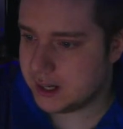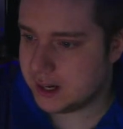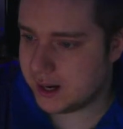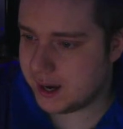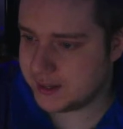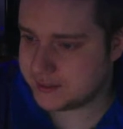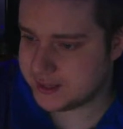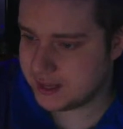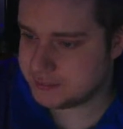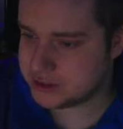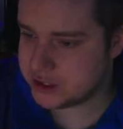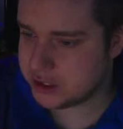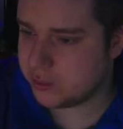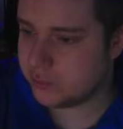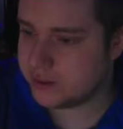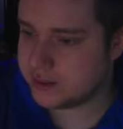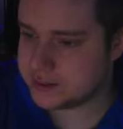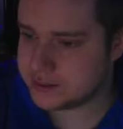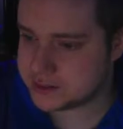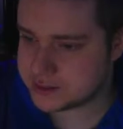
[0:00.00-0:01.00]
Damaging
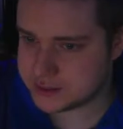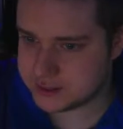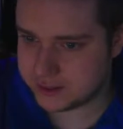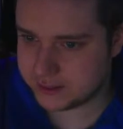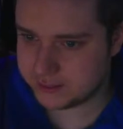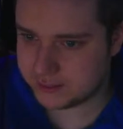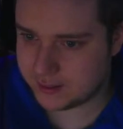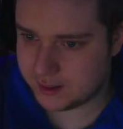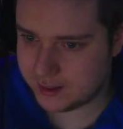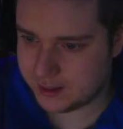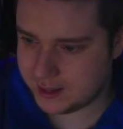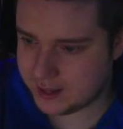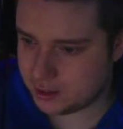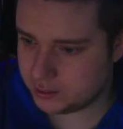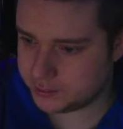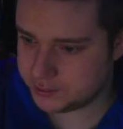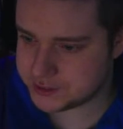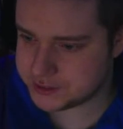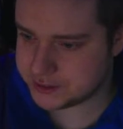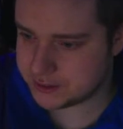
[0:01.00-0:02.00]
winds and
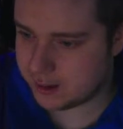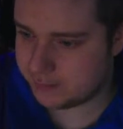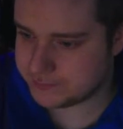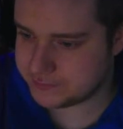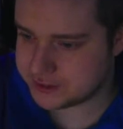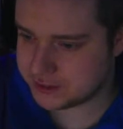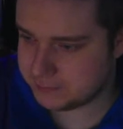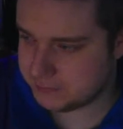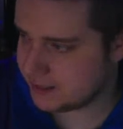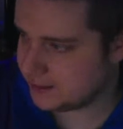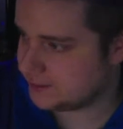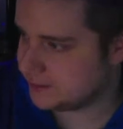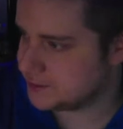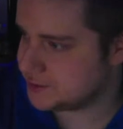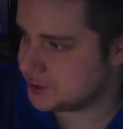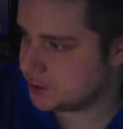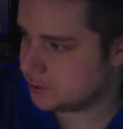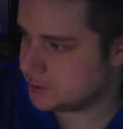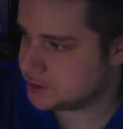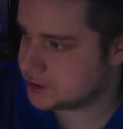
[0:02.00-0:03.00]
hail is obviously the main
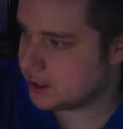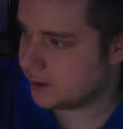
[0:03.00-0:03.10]
concerns,